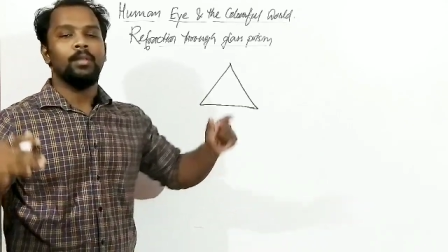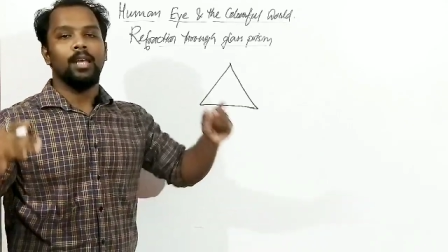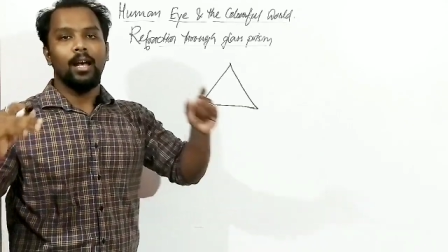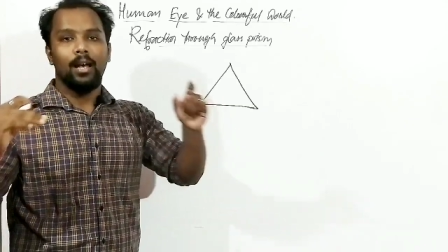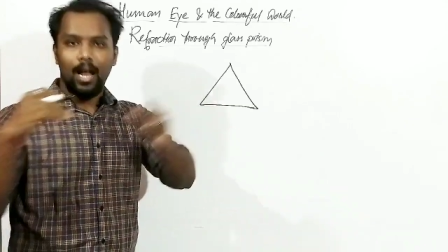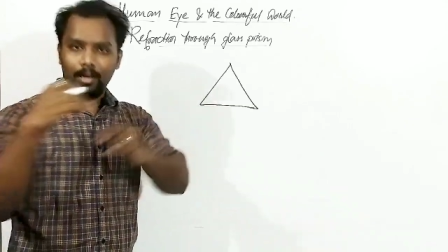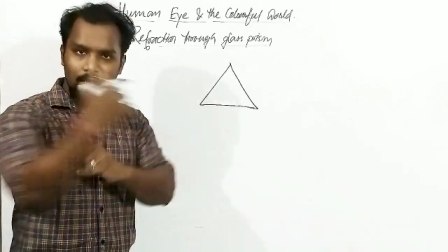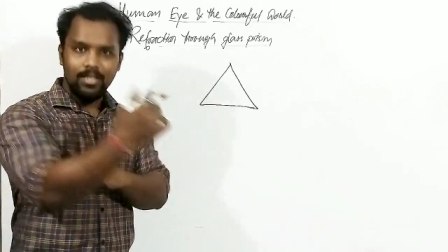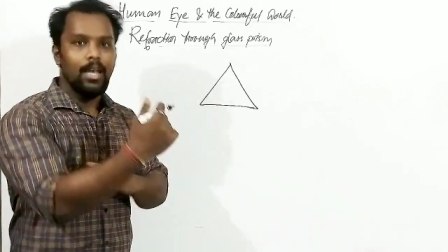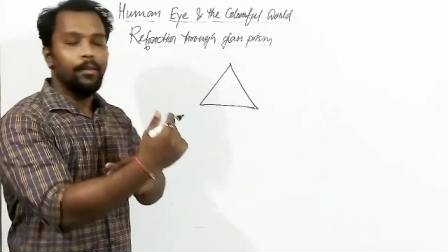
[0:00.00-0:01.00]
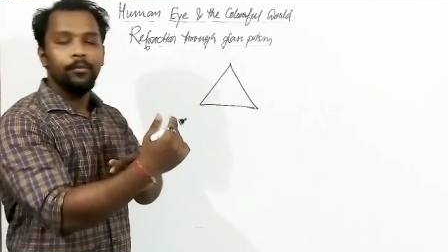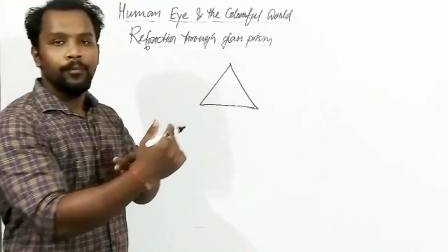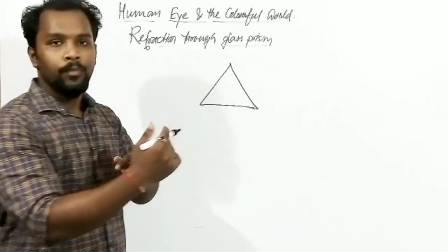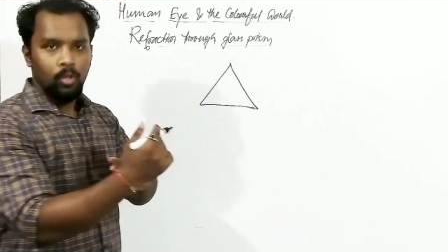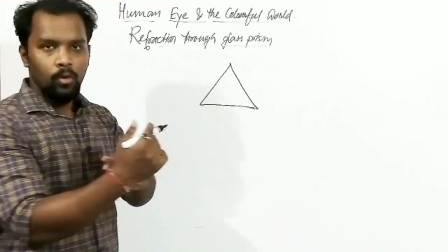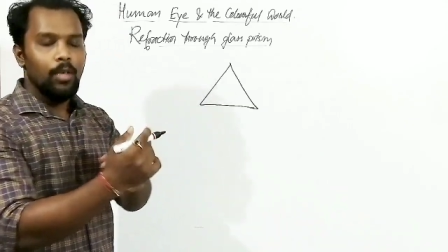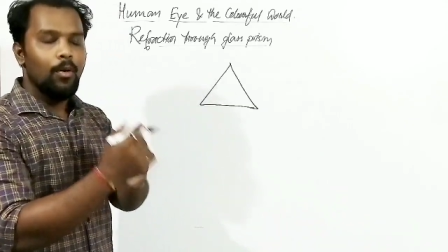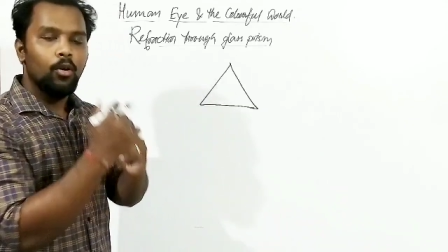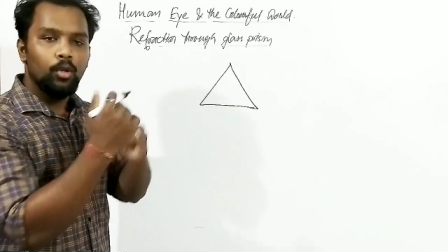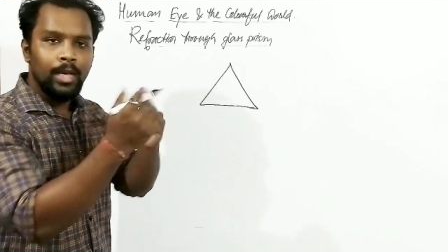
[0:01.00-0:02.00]
the other side, okay, you are
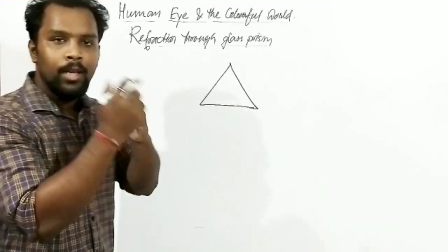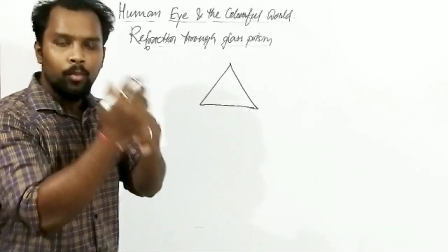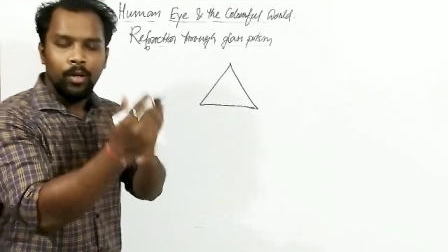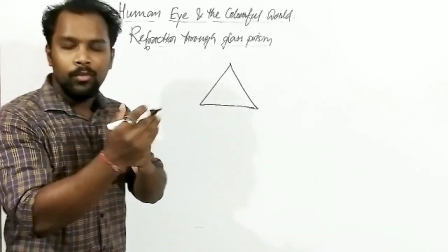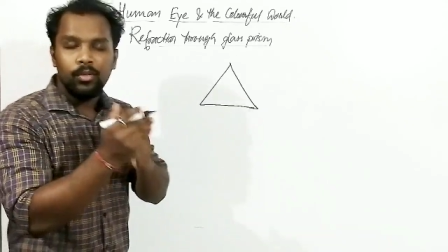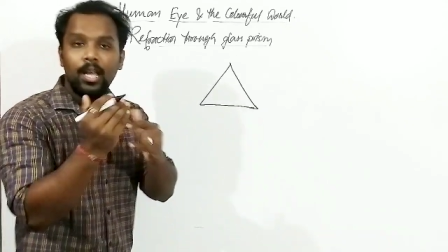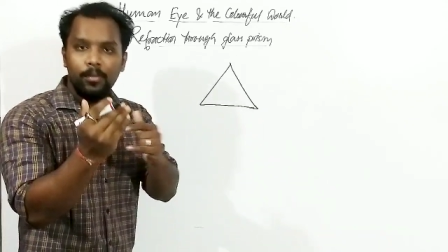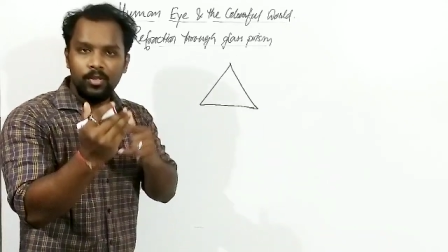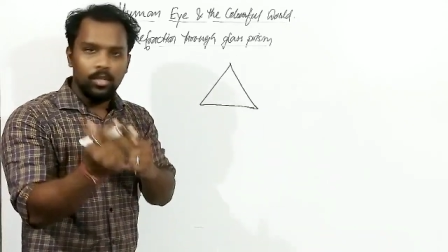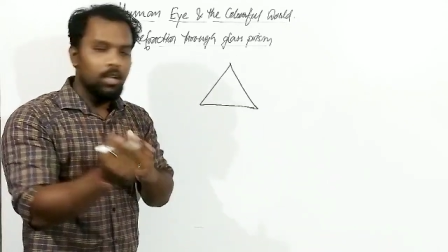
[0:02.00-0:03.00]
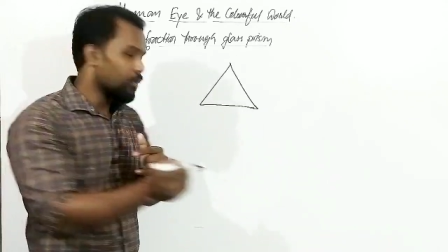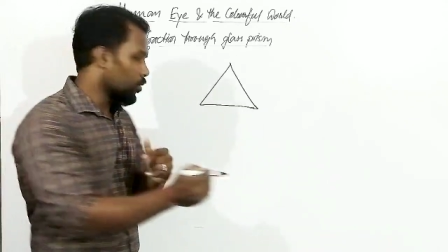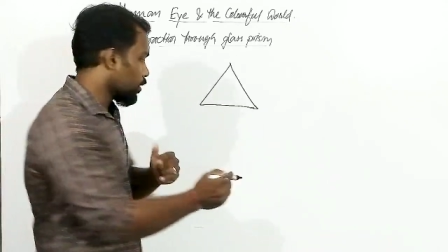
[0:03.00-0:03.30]
going to get a what? Three-dimensional view,